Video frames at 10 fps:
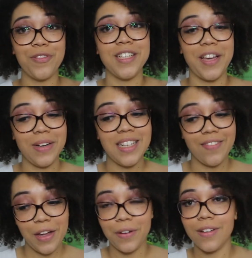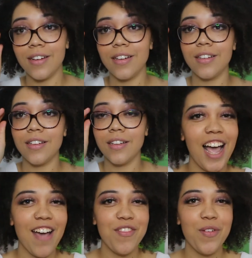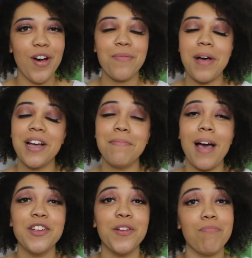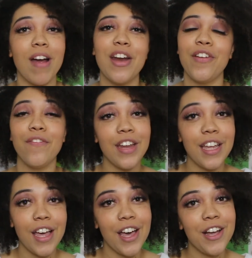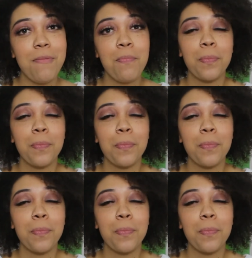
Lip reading: because I always leave that on. Hi everyone and welcome back to a brand new video.